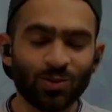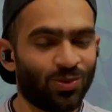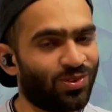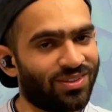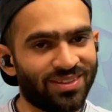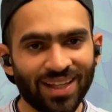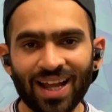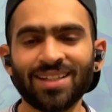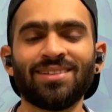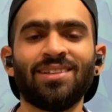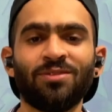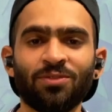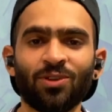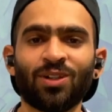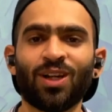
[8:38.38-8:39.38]
So that's
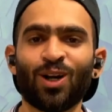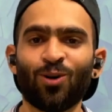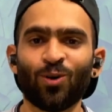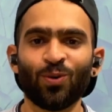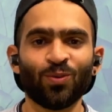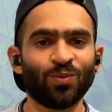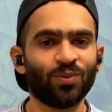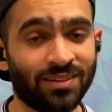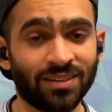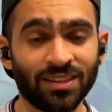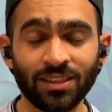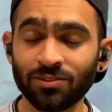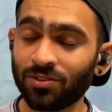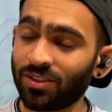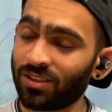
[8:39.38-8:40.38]
it for now.
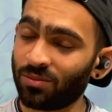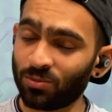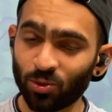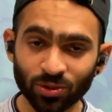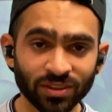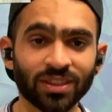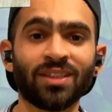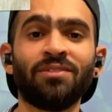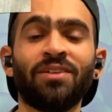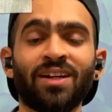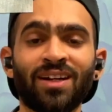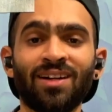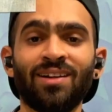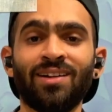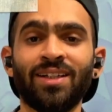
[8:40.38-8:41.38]
These were the most
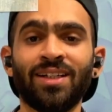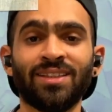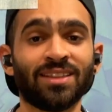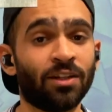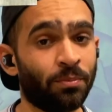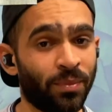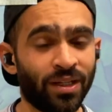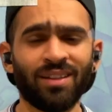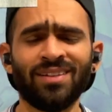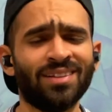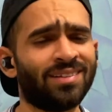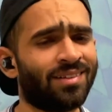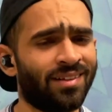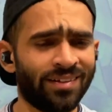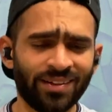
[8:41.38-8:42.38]
significant learnings I made in
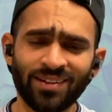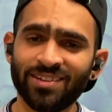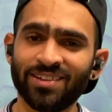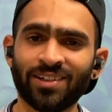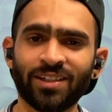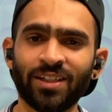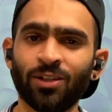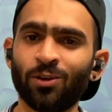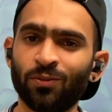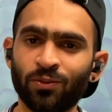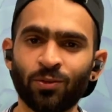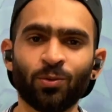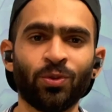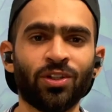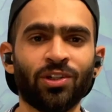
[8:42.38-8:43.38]
this little journey of
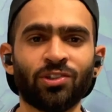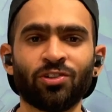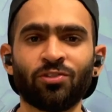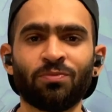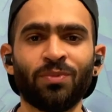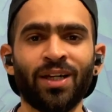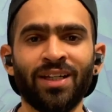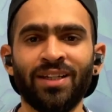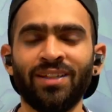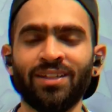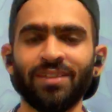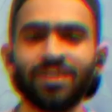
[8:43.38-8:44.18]
2 years of mine.